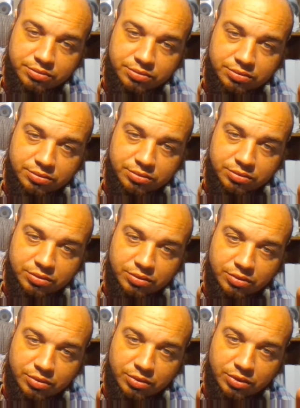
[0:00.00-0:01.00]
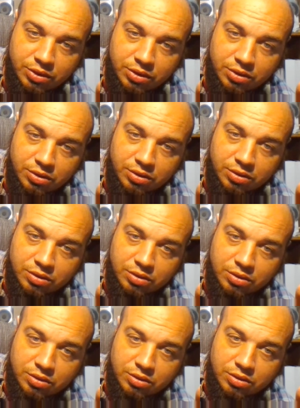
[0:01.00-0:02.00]

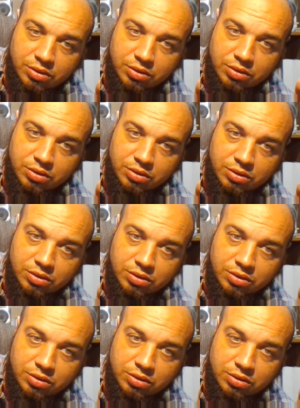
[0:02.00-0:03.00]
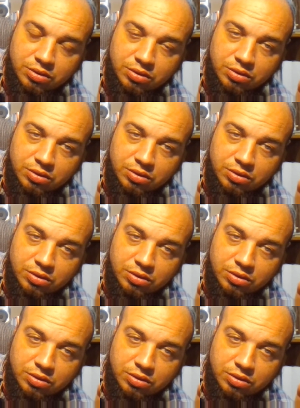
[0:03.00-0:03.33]
Nobody speaks.